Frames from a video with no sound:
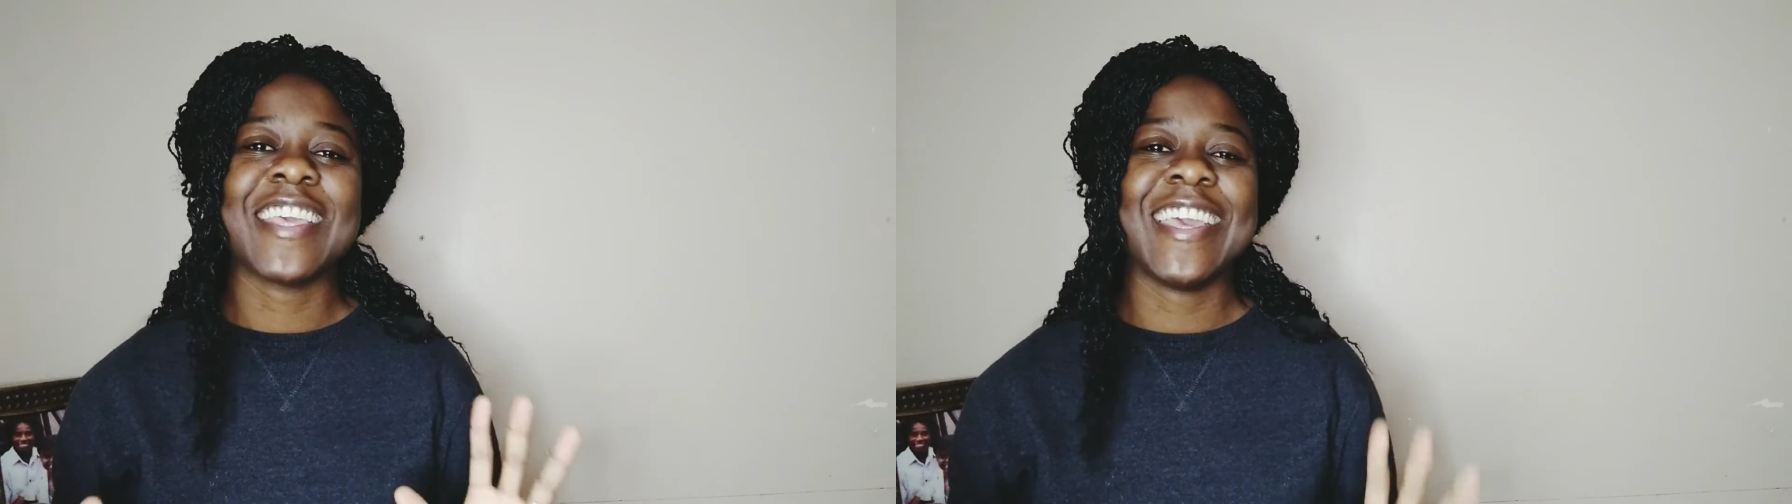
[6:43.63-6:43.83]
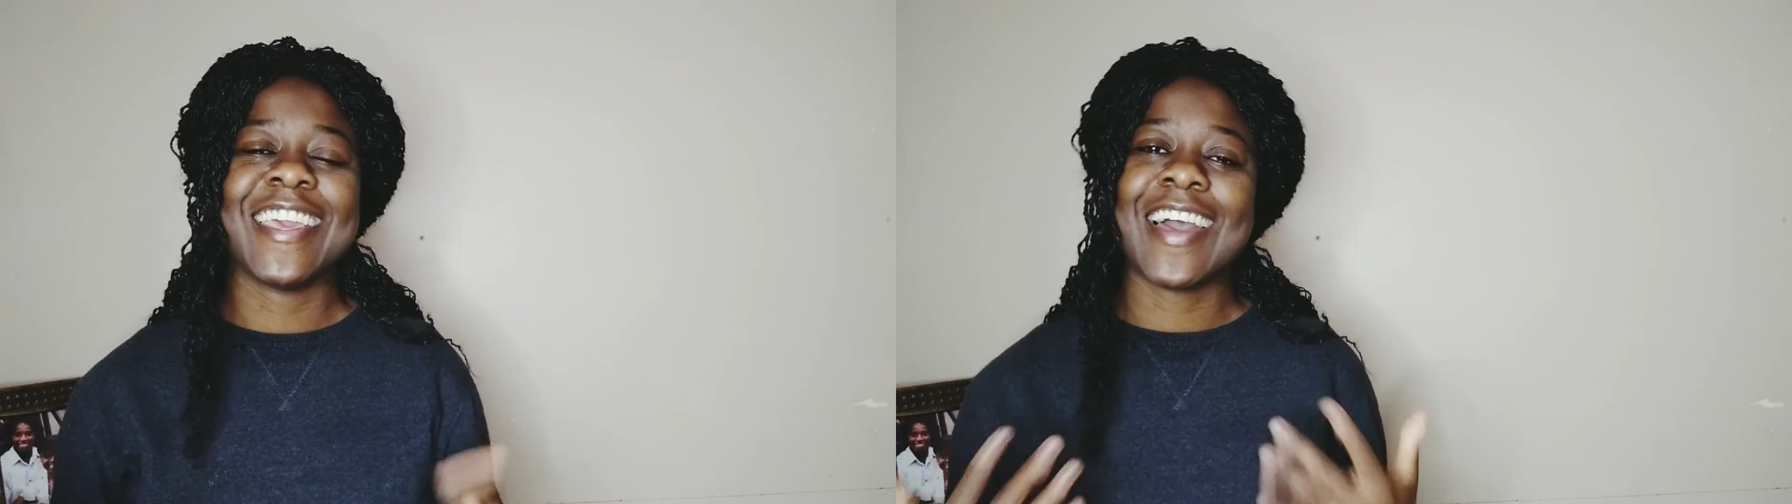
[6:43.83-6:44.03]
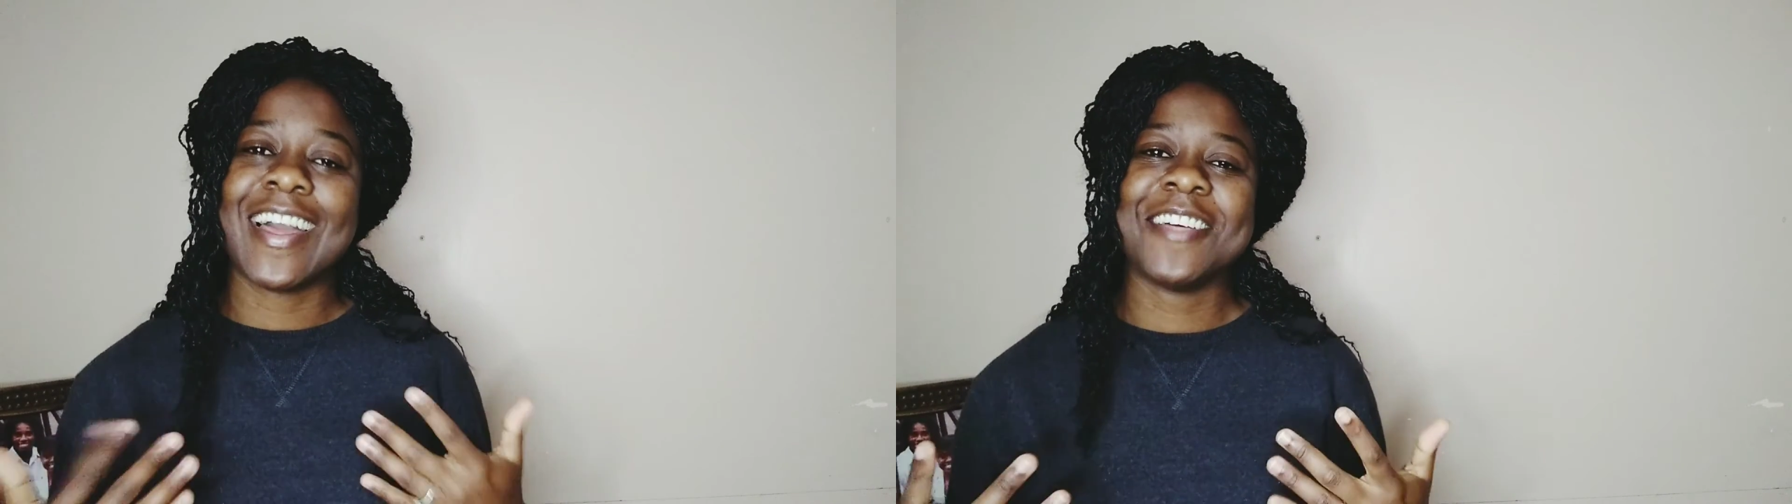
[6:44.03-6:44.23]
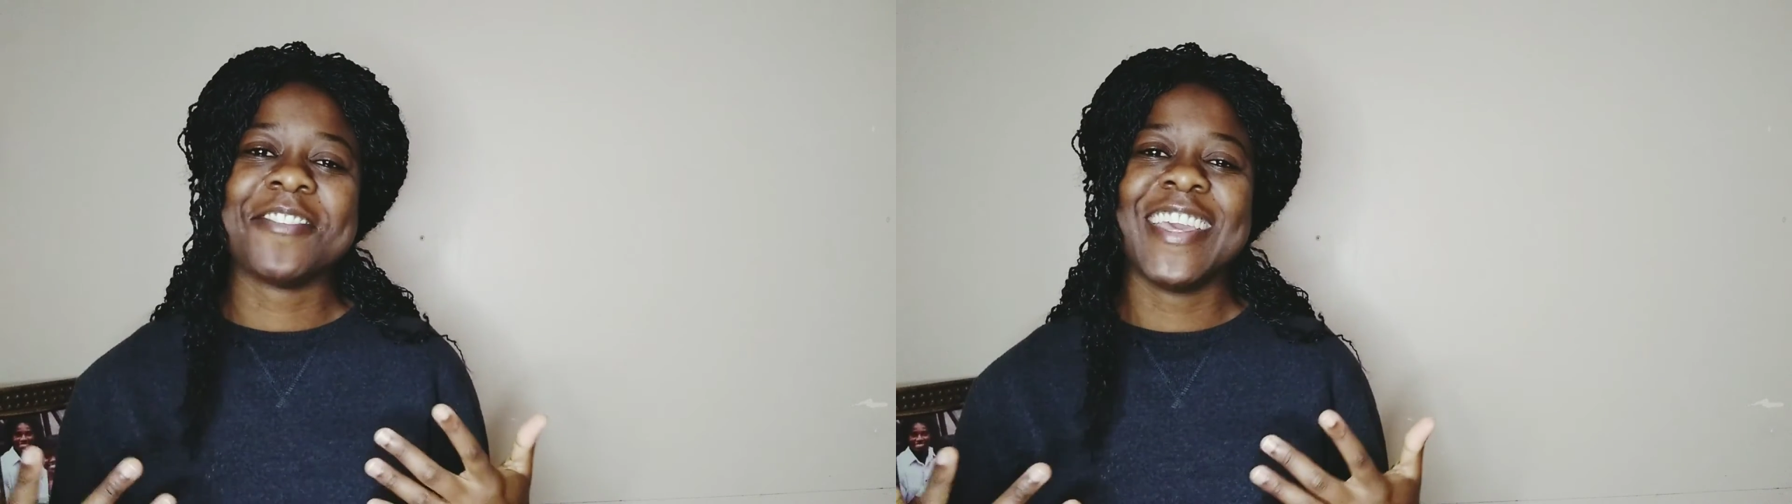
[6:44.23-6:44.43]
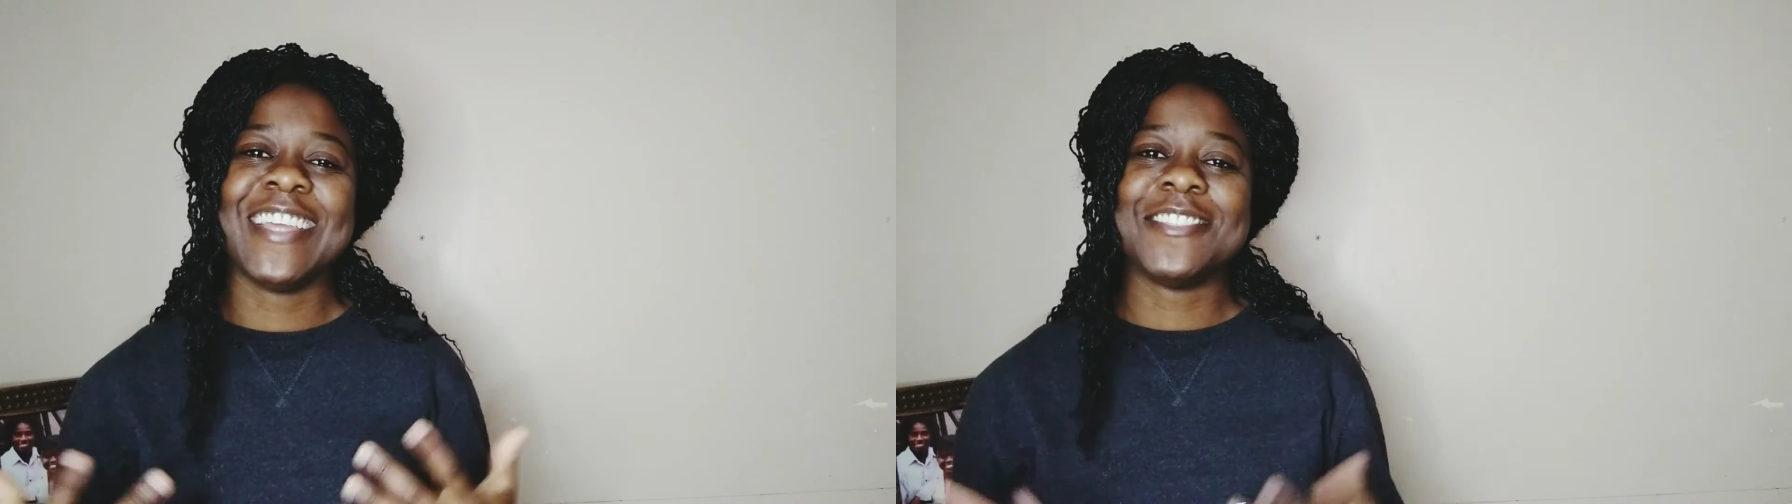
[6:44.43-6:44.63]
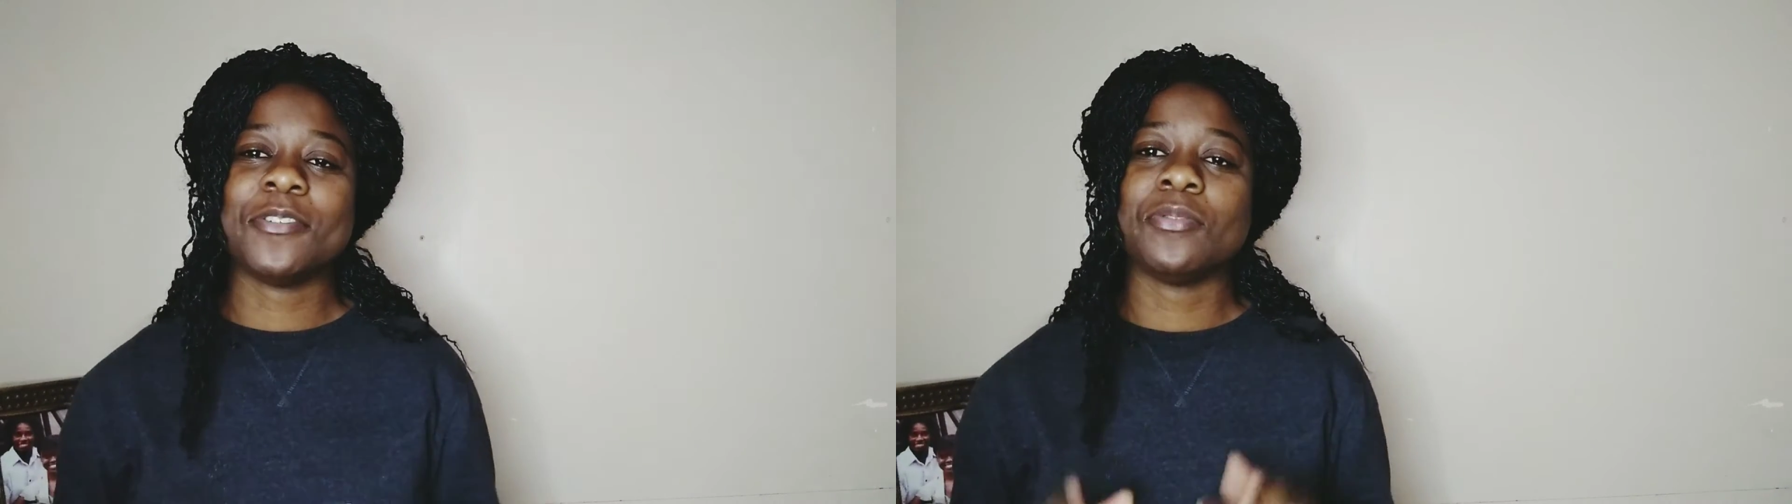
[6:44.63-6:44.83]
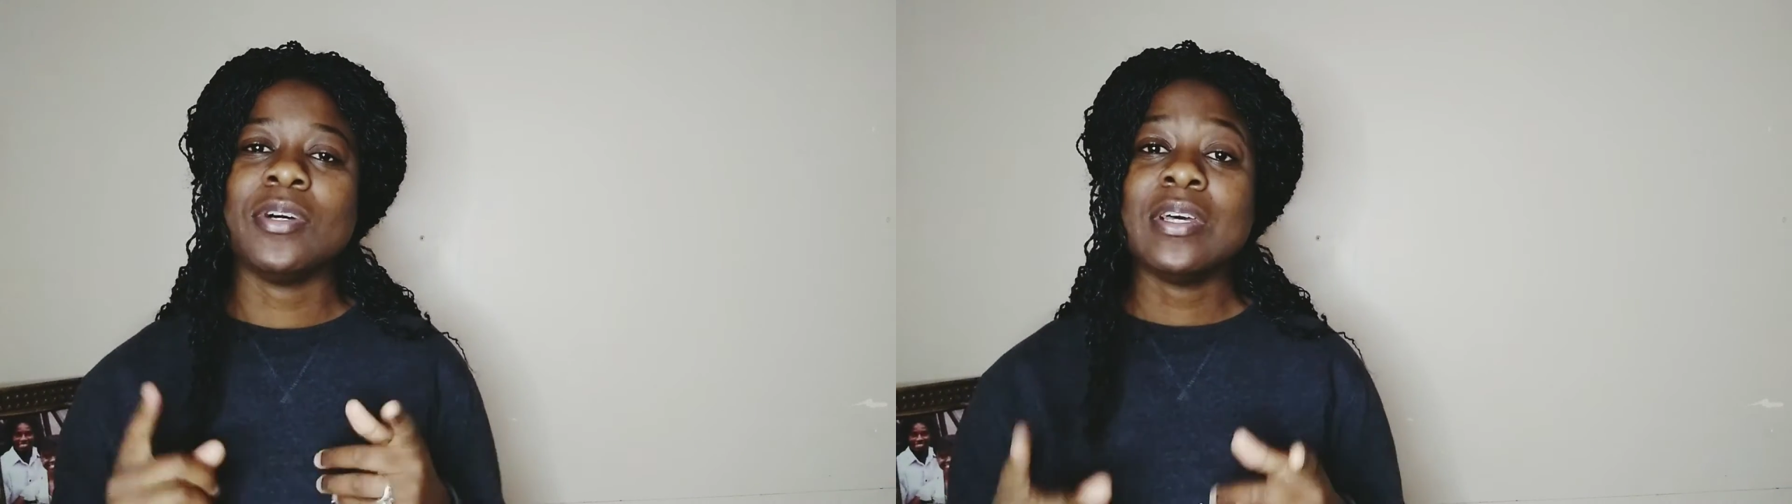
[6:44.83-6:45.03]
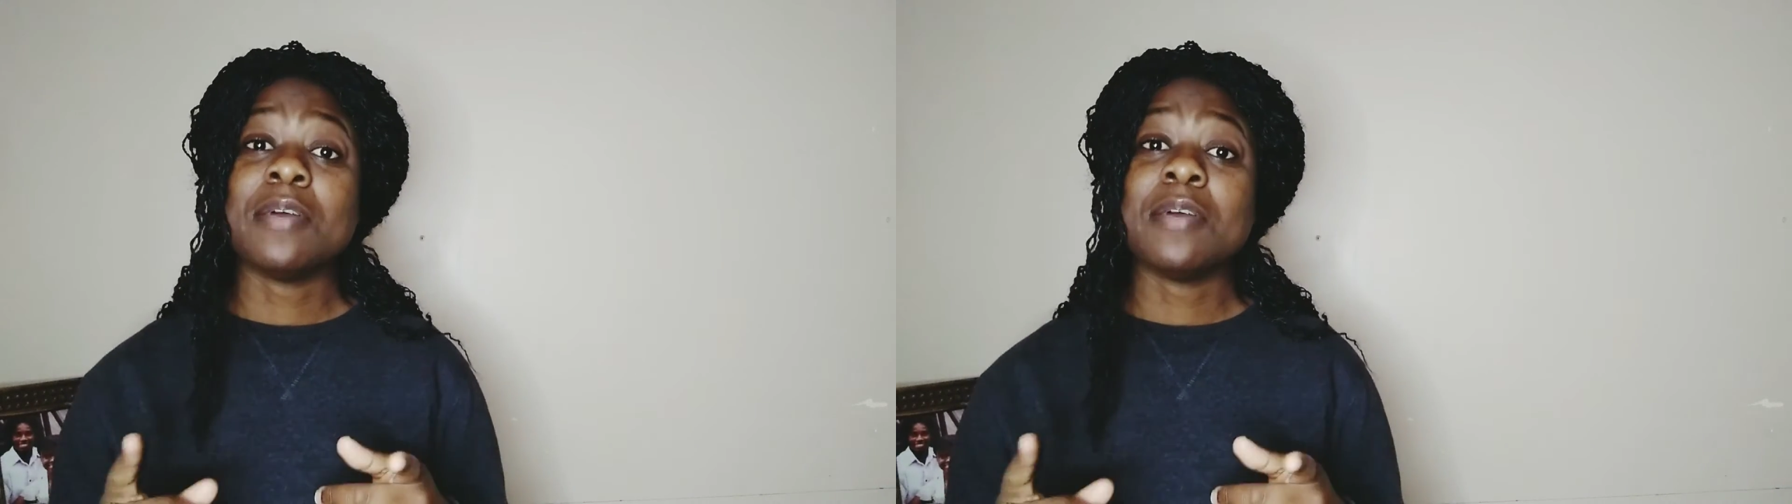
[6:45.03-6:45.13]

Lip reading: cake. I love cake too.